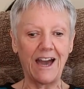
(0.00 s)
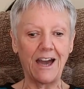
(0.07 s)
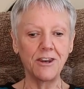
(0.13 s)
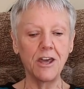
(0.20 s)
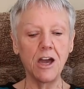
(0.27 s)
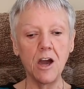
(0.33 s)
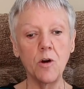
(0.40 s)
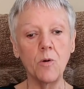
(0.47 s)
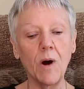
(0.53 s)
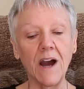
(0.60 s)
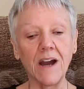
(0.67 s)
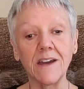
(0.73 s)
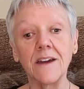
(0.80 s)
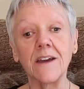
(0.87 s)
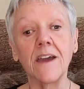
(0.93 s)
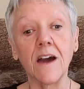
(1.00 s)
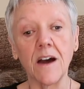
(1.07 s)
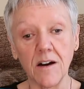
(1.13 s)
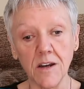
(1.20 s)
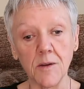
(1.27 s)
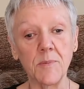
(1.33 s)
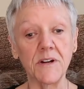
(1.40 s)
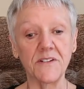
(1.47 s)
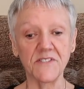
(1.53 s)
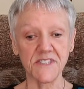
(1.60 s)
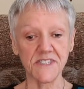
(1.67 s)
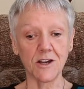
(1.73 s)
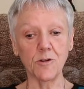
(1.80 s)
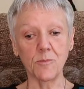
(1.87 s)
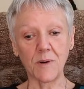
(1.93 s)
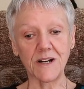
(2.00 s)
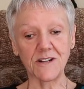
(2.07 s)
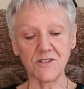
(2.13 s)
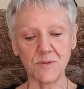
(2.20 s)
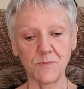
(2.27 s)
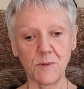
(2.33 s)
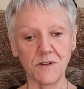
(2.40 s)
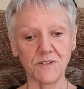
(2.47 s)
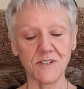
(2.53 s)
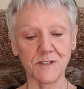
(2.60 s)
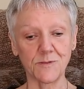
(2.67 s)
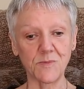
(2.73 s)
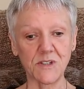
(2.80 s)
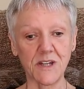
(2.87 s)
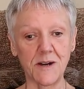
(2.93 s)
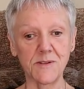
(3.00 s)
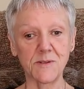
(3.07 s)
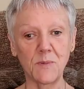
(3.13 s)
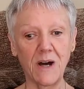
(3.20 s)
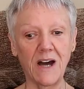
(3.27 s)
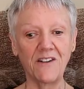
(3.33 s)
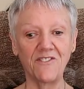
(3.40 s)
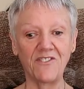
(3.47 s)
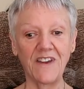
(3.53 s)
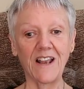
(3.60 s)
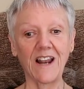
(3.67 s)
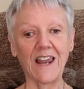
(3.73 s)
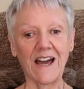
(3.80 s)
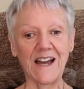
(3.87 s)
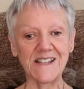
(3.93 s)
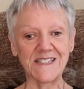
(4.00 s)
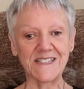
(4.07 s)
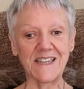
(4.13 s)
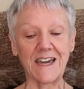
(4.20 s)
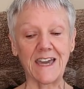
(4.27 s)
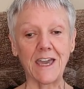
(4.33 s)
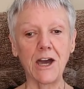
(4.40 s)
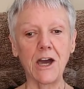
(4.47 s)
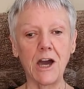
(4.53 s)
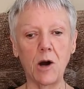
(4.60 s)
I know I can get on a bit of a soapbox box sometimes, but I feel like today I